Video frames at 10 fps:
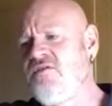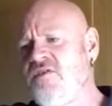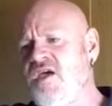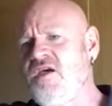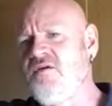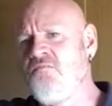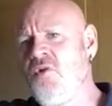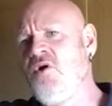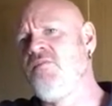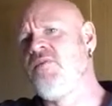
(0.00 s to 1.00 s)
That
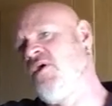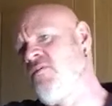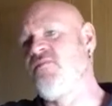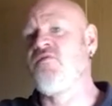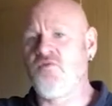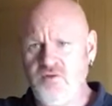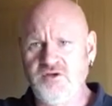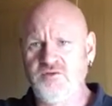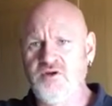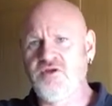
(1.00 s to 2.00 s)
might be up before
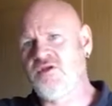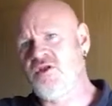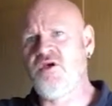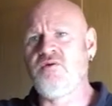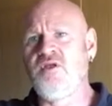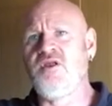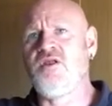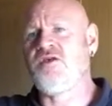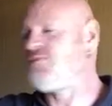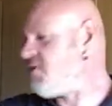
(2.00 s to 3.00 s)
this one, I don't know, internet's